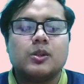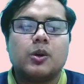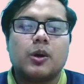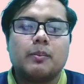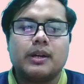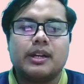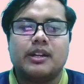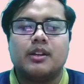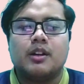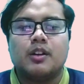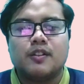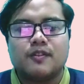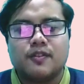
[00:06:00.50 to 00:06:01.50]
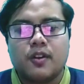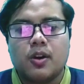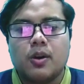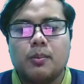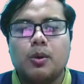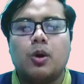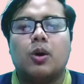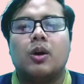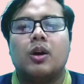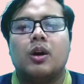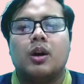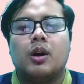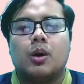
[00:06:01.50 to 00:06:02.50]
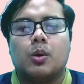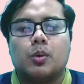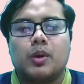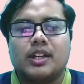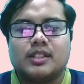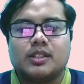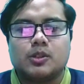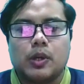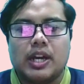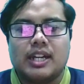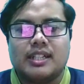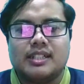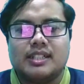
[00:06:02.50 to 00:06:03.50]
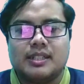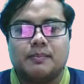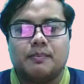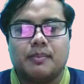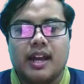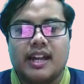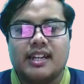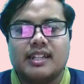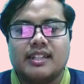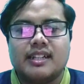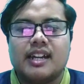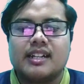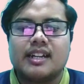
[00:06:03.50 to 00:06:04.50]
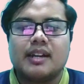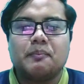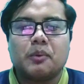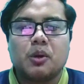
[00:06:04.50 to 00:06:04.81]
to open 4 more waste-to-energy plants that can